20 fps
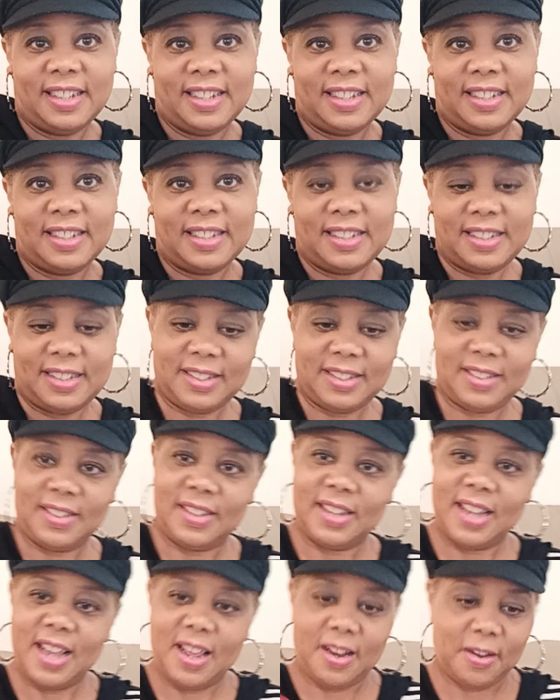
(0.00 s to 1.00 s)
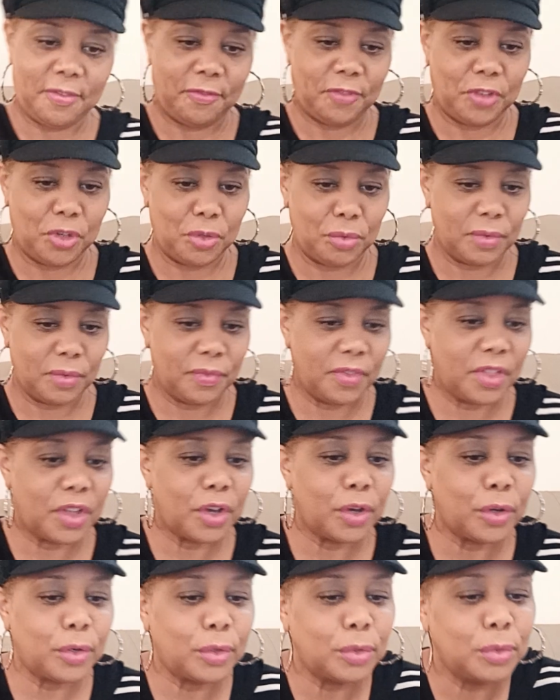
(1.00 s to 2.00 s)
So I got a few of
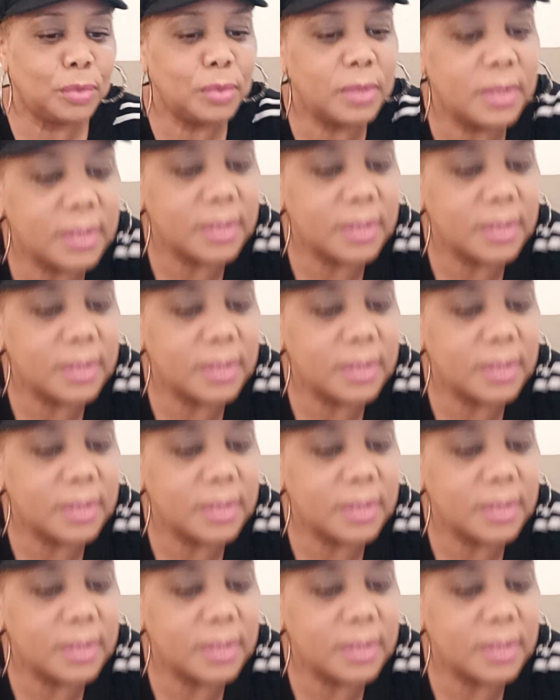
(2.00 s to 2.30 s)
those.